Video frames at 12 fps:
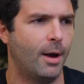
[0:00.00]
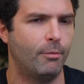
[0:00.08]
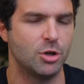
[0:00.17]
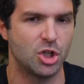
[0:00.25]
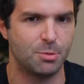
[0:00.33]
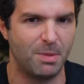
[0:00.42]

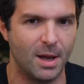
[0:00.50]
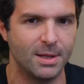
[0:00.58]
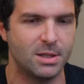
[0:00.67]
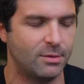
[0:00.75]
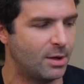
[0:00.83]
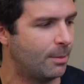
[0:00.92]

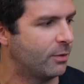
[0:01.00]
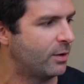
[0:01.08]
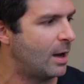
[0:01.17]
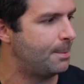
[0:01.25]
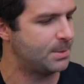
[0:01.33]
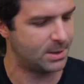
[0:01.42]
responsive double
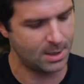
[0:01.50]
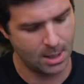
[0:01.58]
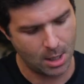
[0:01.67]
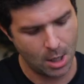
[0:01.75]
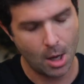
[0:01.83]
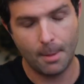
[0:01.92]
tops.
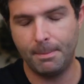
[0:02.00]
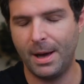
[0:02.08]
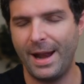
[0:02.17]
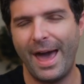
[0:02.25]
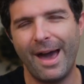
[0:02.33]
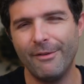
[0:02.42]

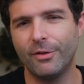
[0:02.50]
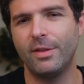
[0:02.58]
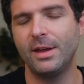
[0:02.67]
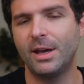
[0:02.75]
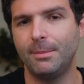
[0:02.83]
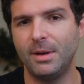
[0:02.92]
But
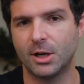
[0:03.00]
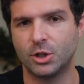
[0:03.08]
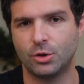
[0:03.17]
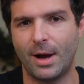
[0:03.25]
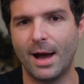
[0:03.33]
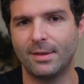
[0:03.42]
everything can be
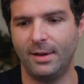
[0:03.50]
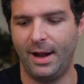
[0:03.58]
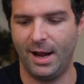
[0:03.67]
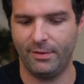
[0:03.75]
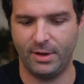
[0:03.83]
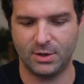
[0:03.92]
extracted
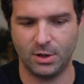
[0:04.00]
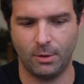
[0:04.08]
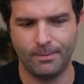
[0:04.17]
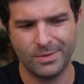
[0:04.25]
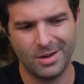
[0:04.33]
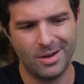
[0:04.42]
out of this.
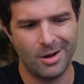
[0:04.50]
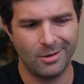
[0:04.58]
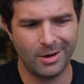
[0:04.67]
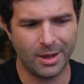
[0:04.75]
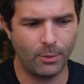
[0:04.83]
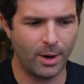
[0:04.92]
So
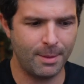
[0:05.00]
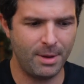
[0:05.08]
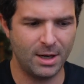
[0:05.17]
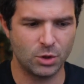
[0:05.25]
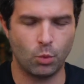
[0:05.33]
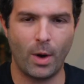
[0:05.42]
really what I
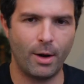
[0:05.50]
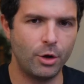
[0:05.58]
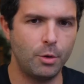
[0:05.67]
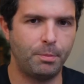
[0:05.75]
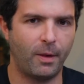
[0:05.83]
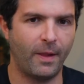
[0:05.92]
mean is where
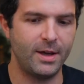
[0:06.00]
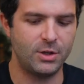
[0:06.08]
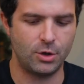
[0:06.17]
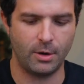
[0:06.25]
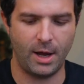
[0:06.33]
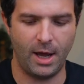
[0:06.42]
you
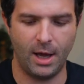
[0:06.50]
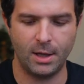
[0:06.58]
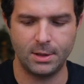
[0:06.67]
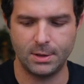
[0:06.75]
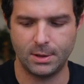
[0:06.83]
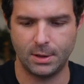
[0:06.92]
place your
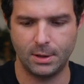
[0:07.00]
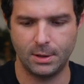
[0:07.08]
hand